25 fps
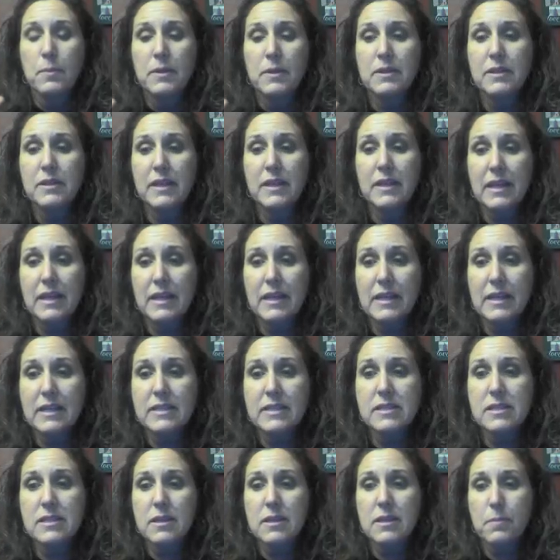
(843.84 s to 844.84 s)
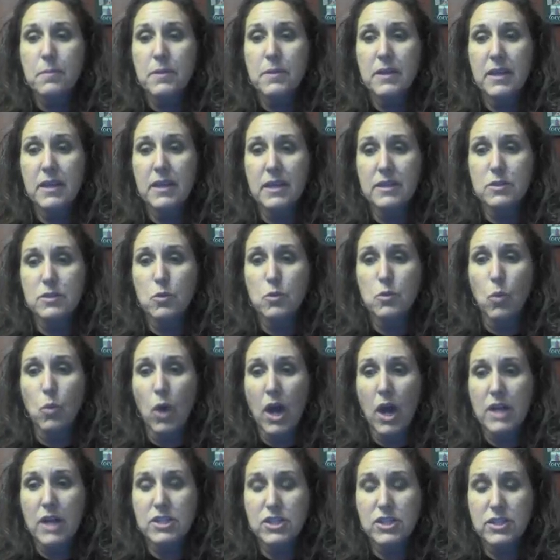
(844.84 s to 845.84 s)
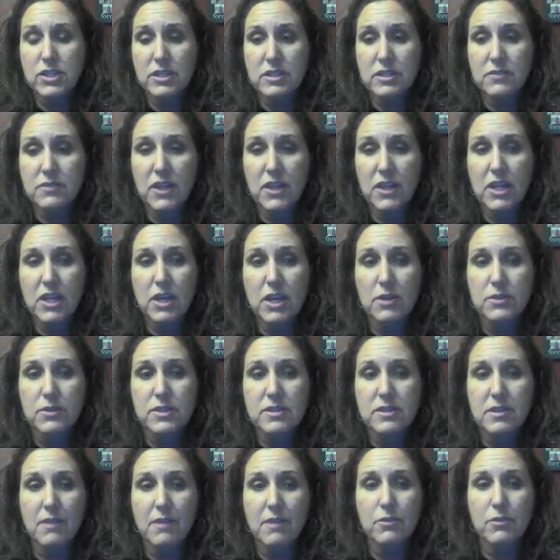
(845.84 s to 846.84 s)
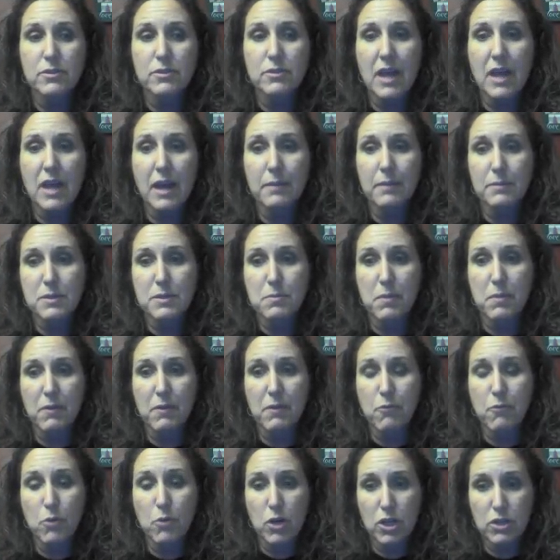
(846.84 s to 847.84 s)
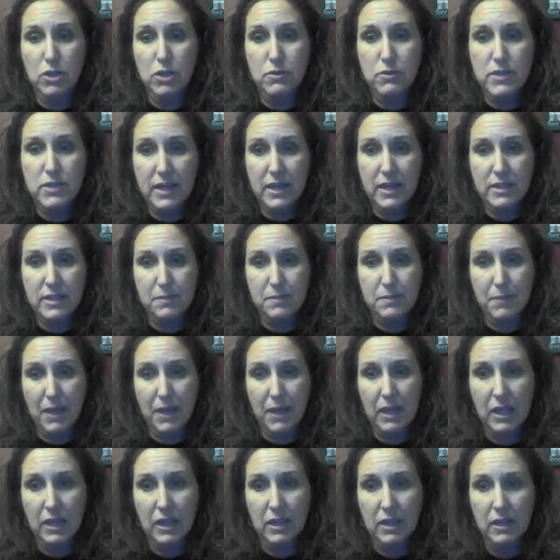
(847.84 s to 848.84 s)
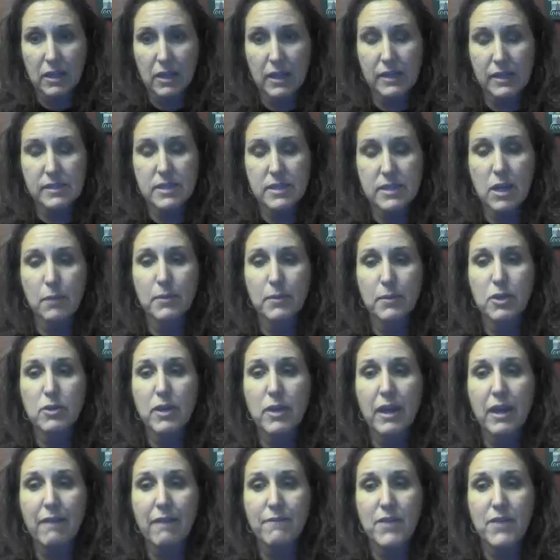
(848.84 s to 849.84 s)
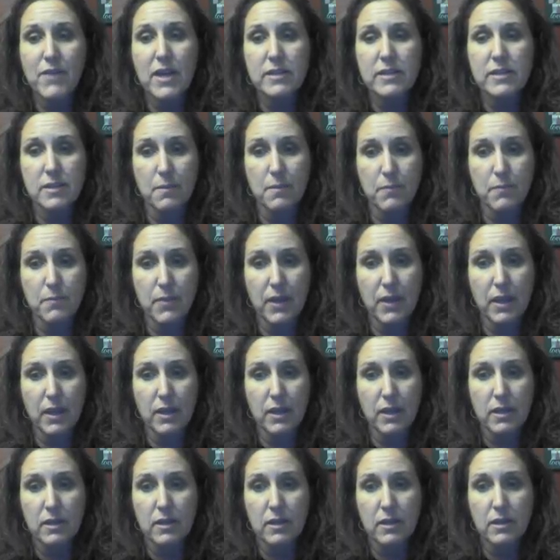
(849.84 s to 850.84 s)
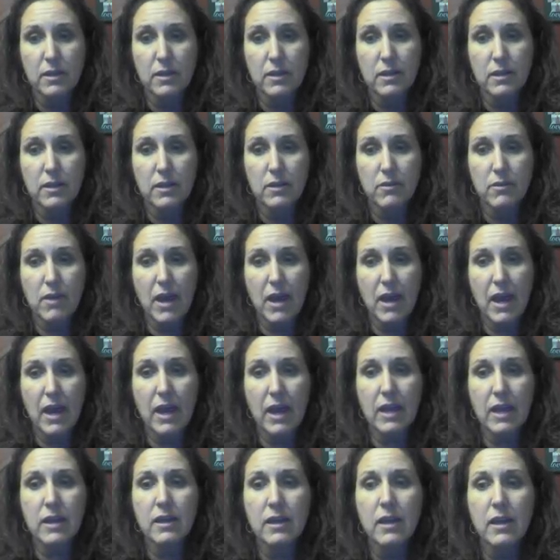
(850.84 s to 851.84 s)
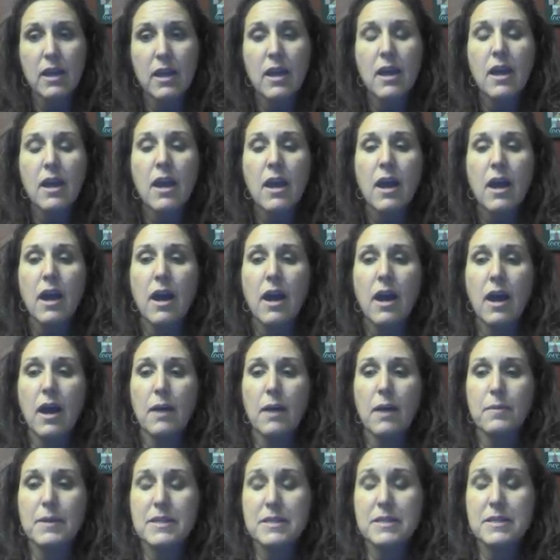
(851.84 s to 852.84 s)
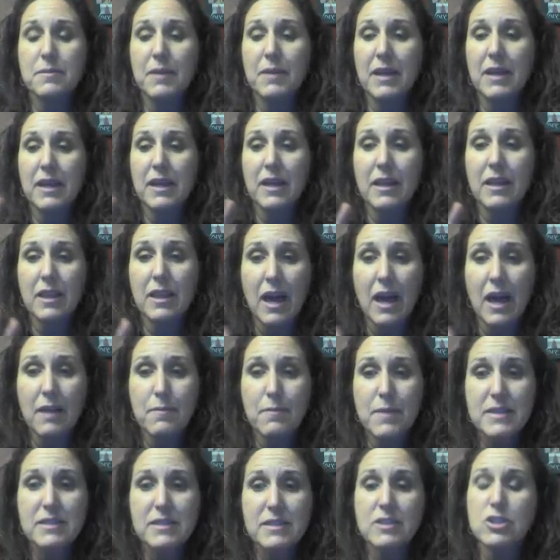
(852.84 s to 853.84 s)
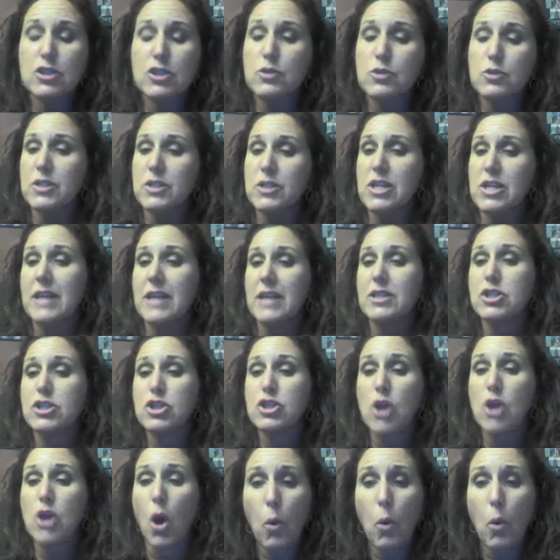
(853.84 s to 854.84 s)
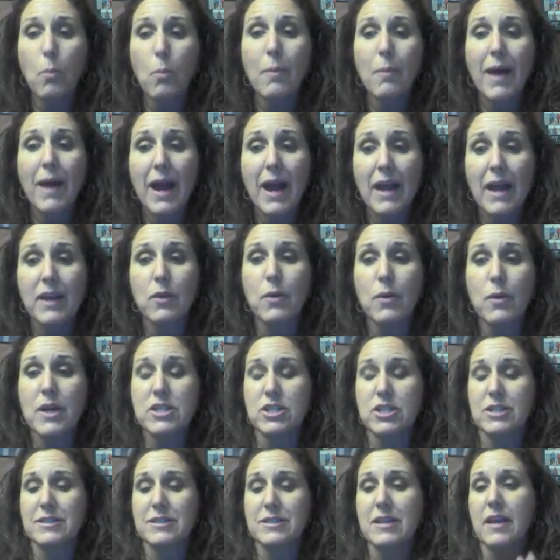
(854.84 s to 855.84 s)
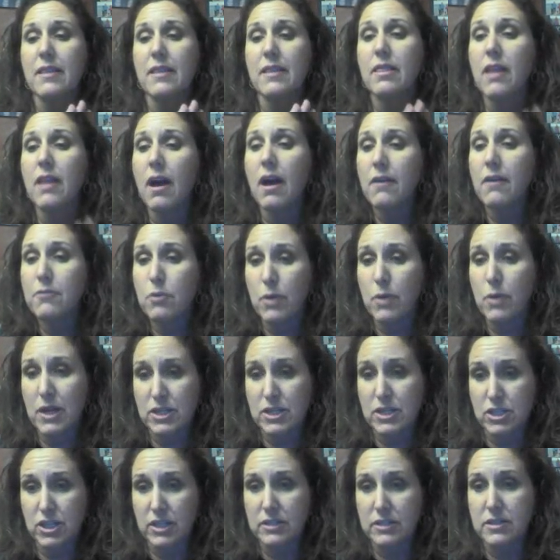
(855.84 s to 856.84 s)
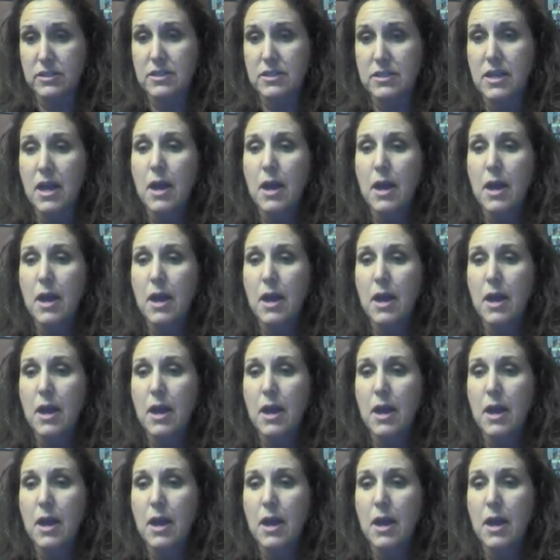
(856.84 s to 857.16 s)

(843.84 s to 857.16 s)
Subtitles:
Please watch this video several times before you text me and tell me you can't find something. Okay? Because I'm getting a lot of messages, which I don't mind questions. I love questions.